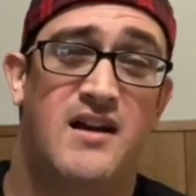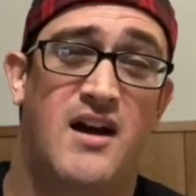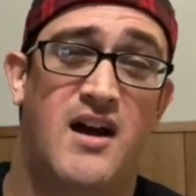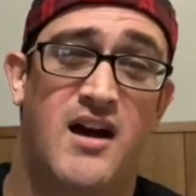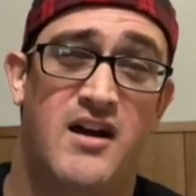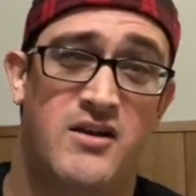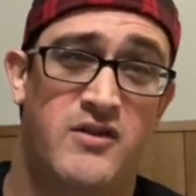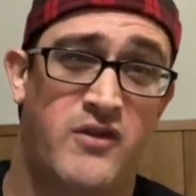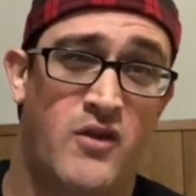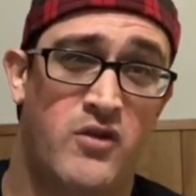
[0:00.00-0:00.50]

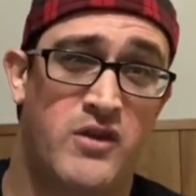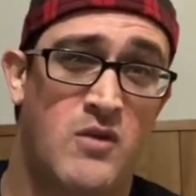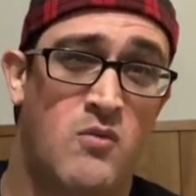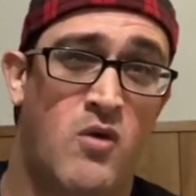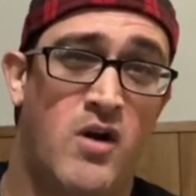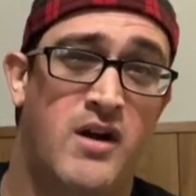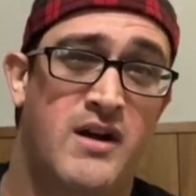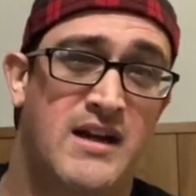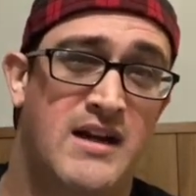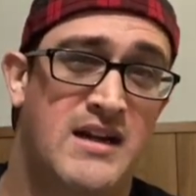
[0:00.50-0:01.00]
is only
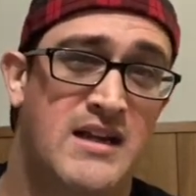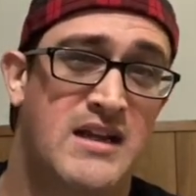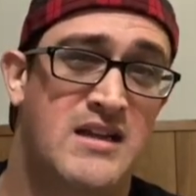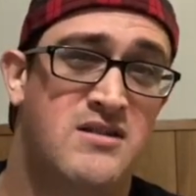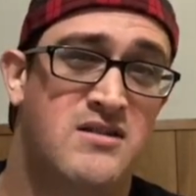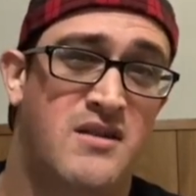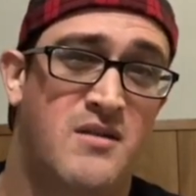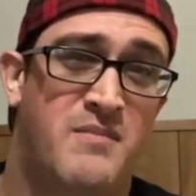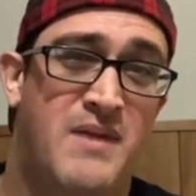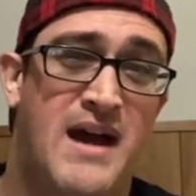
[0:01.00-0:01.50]
one in each
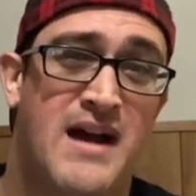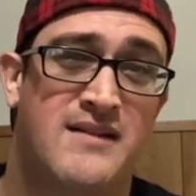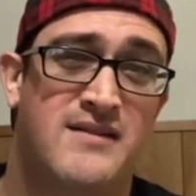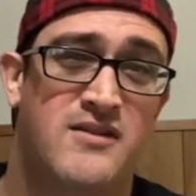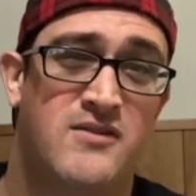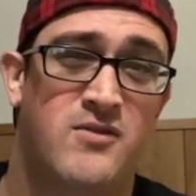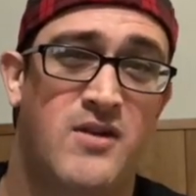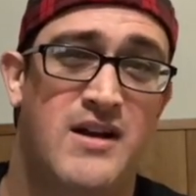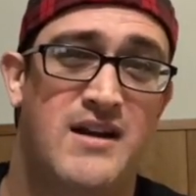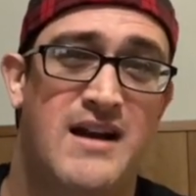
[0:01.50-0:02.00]
of the boxes
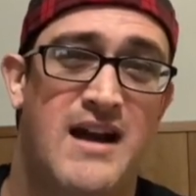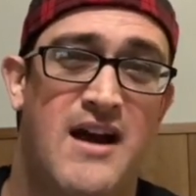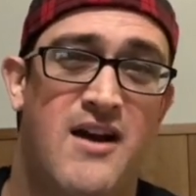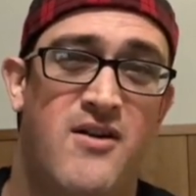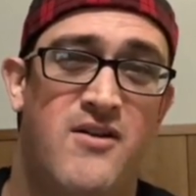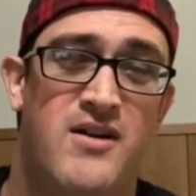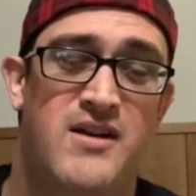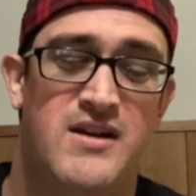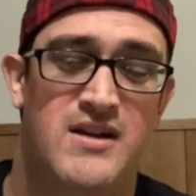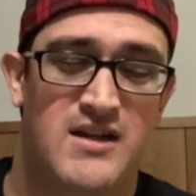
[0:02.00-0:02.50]
right now.